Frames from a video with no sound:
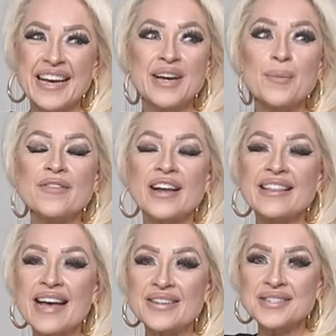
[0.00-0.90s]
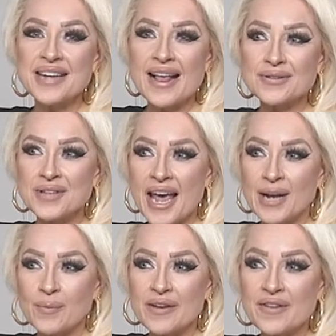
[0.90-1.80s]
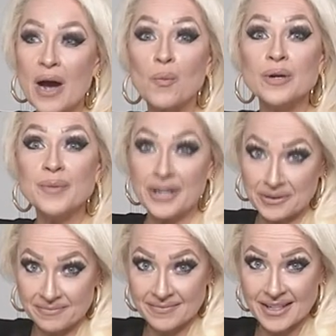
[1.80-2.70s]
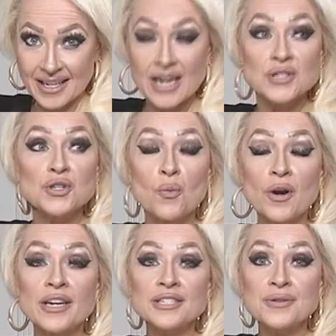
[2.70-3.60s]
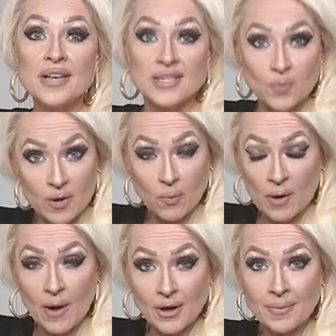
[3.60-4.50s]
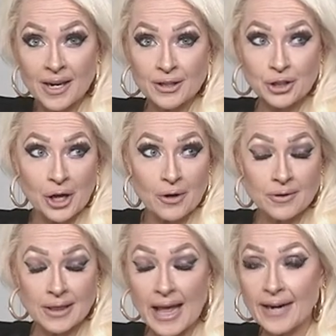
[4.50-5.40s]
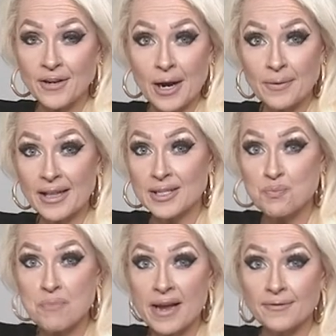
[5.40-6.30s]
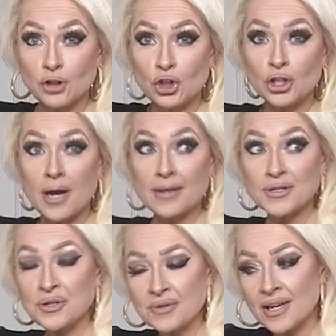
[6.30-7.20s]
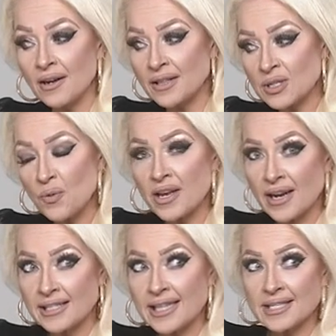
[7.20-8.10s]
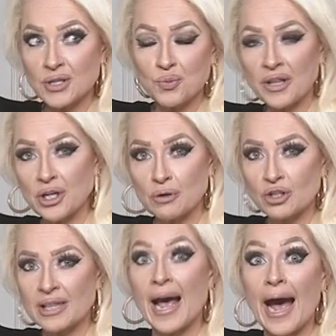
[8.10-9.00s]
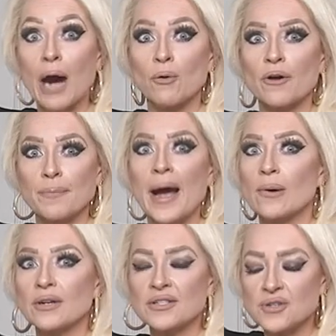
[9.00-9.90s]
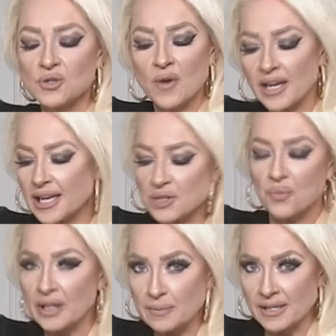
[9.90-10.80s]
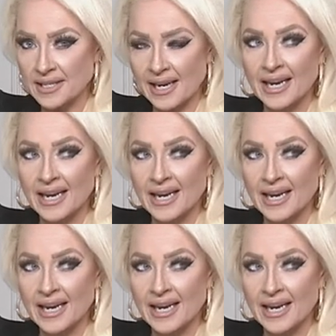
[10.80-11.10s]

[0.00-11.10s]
We've got a thousand dollars and we've got one bidder. So we're going to do this. We, we welcome you to the show. A lot of you, I realize, may have just tuned in. On these weeknights, this is really usually the hour of power. This is when it gets really busy